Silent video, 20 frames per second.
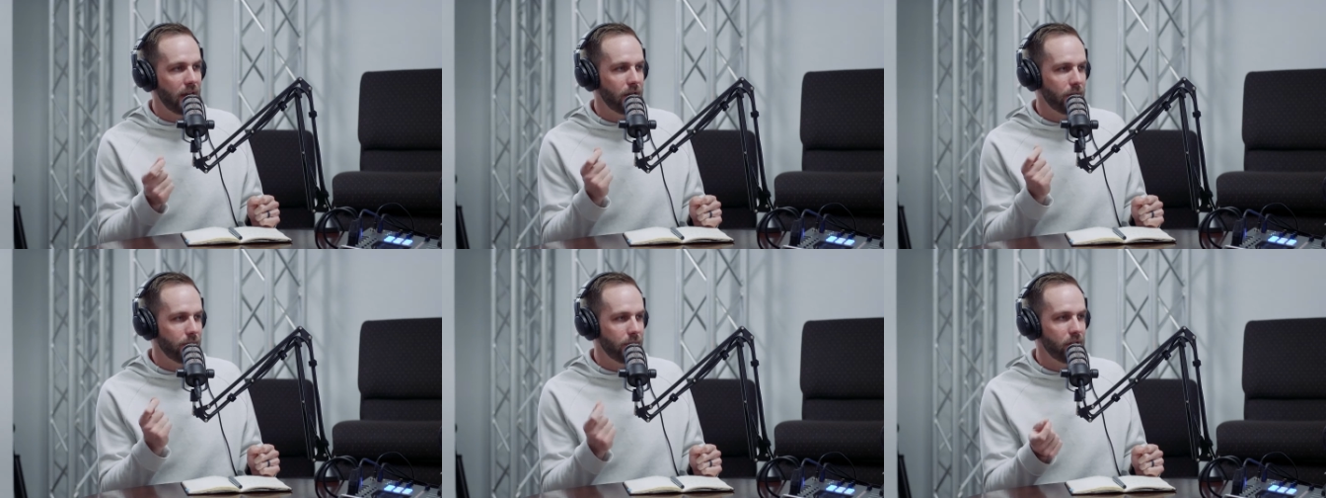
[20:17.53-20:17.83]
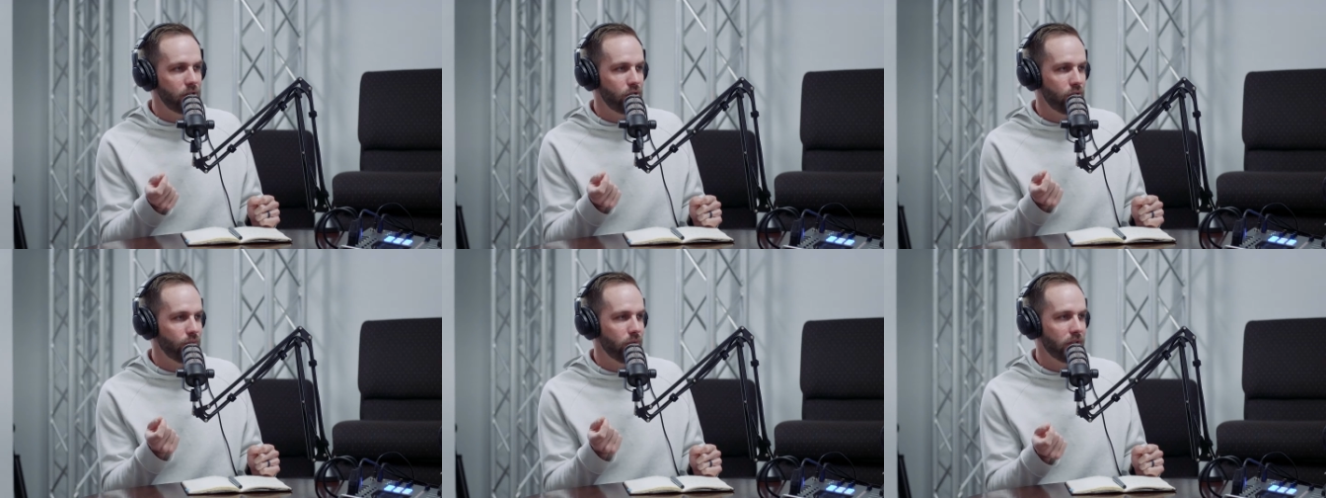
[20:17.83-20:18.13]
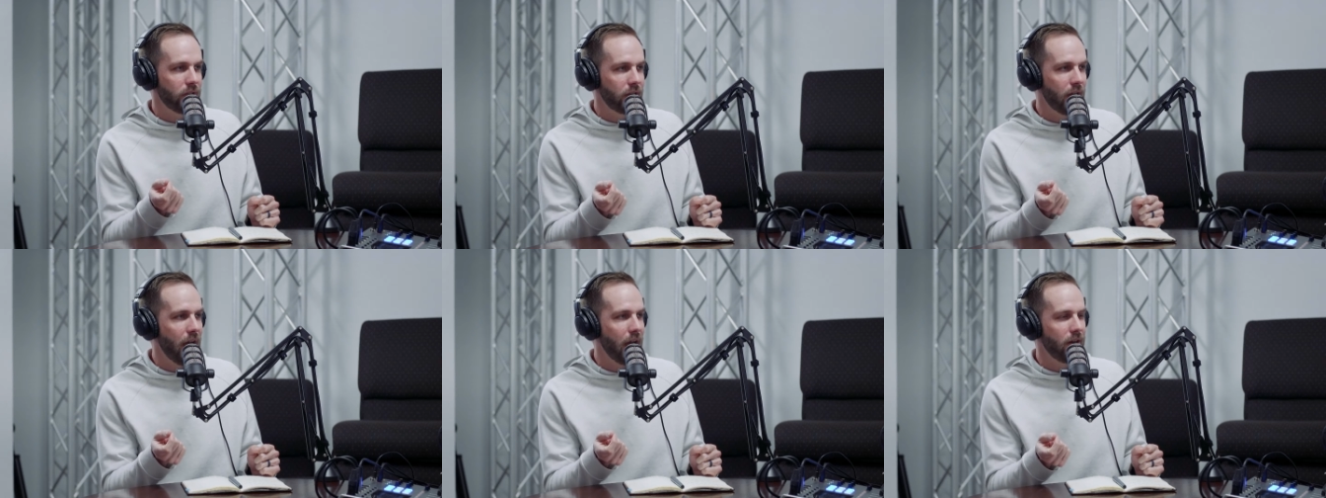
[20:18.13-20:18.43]
admission
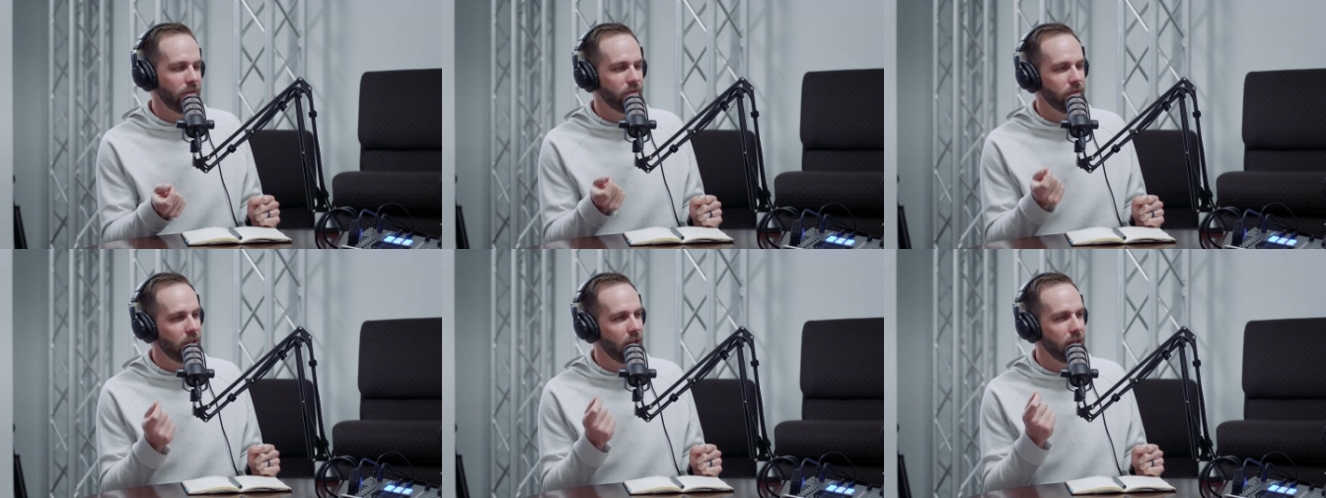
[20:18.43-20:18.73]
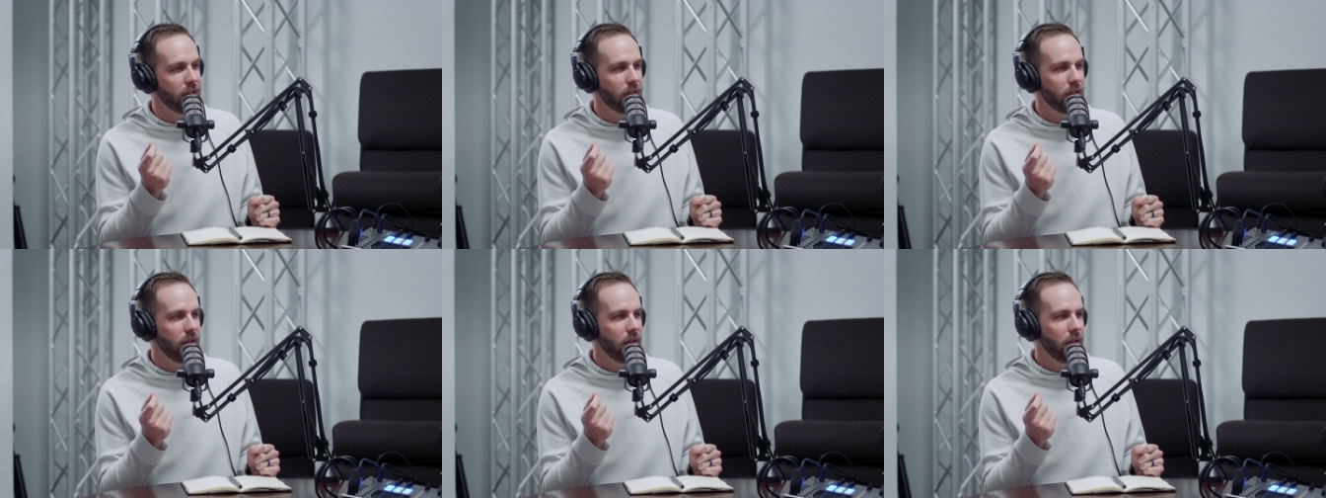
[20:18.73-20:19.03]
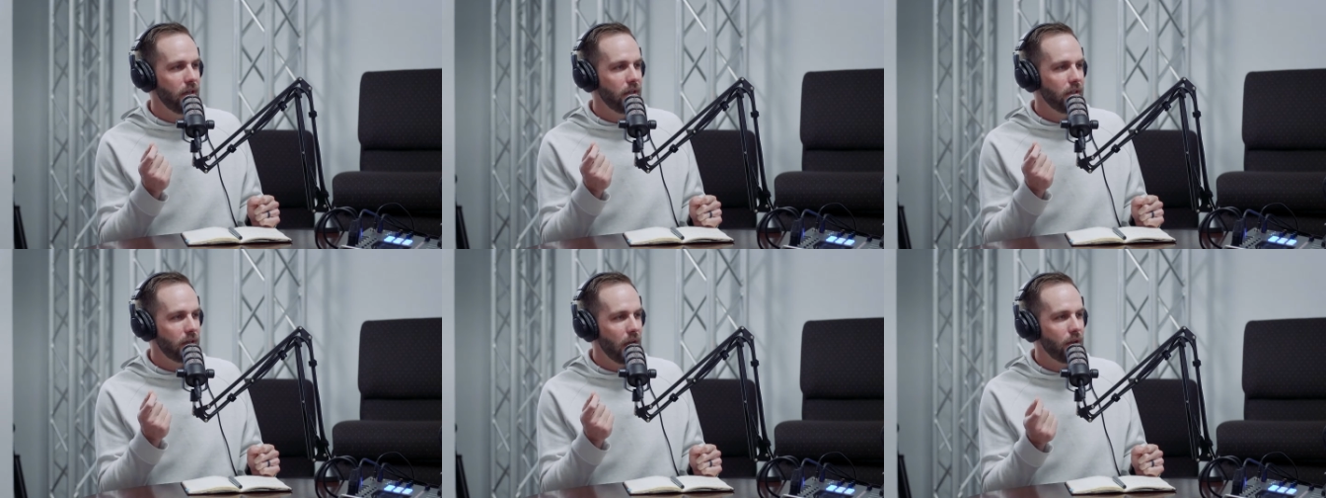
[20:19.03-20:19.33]
with God of like,
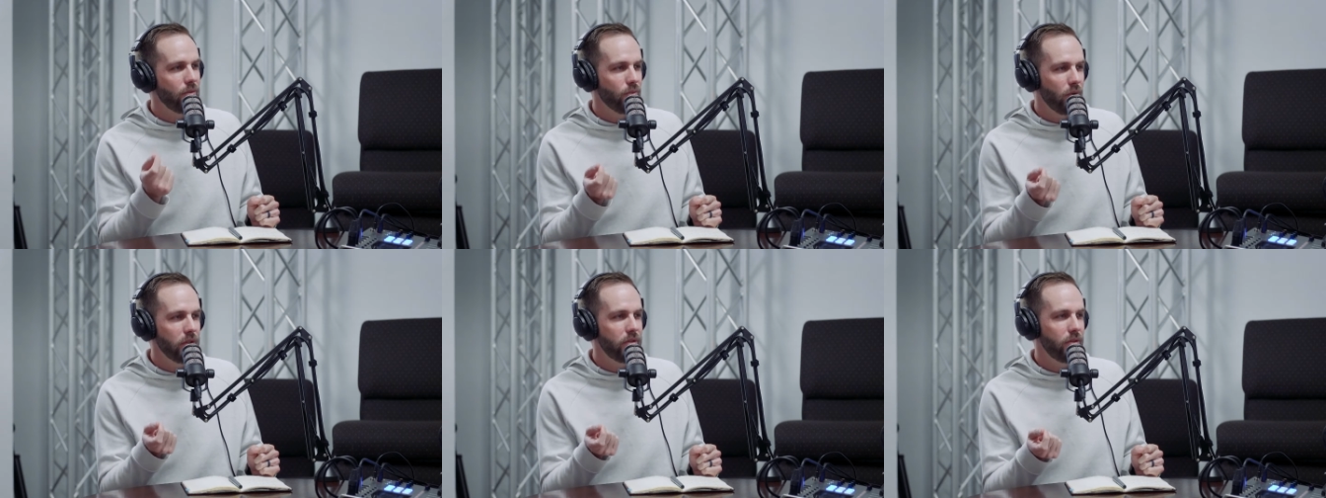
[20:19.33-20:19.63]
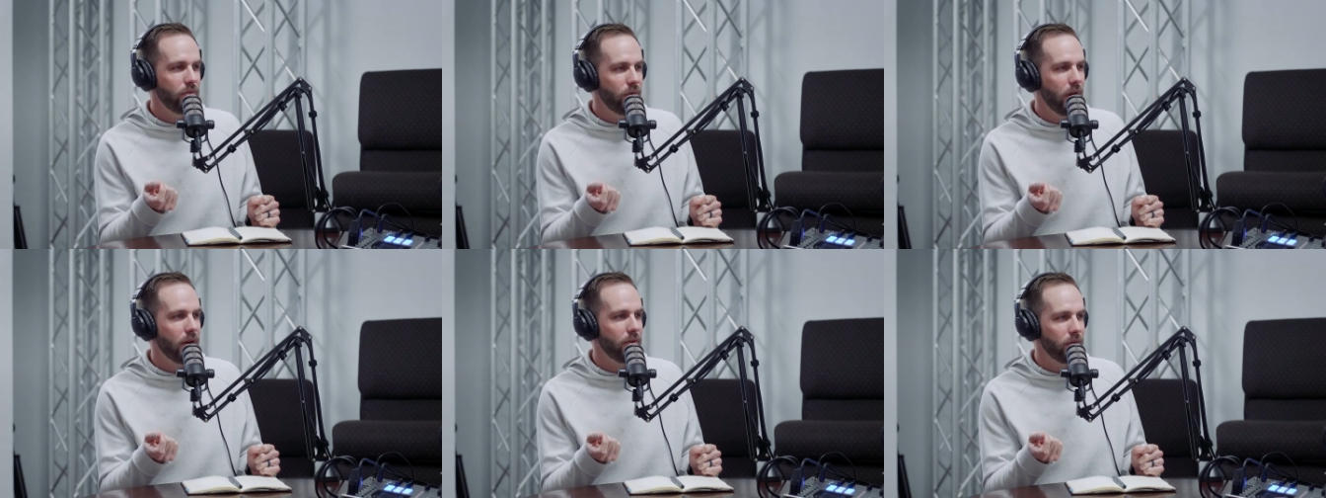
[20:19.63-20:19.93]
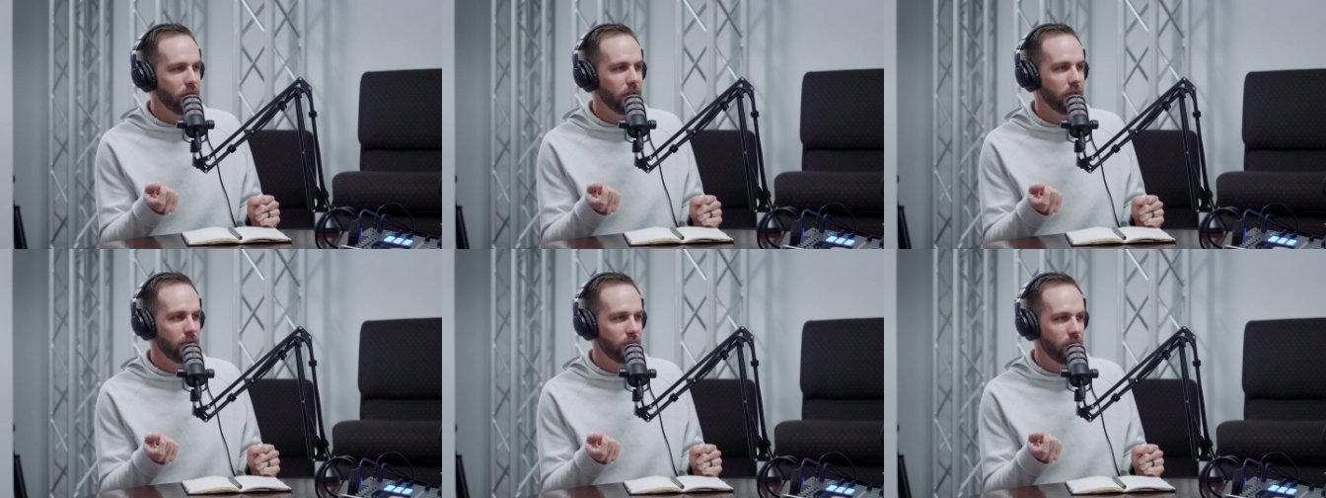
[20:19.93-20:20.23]
God, what do I
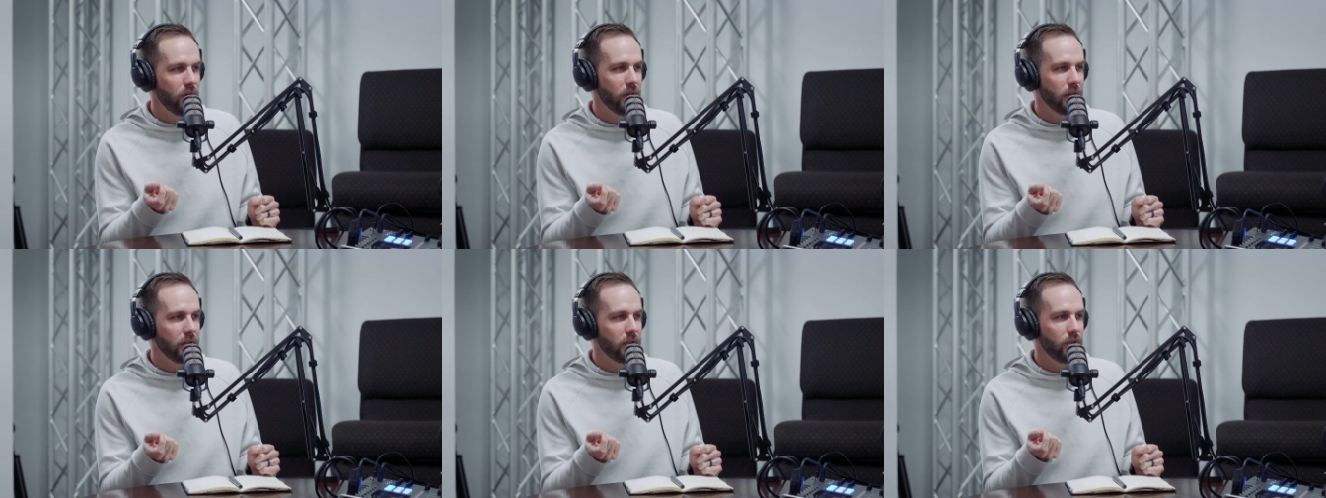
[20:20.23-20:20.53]
really want?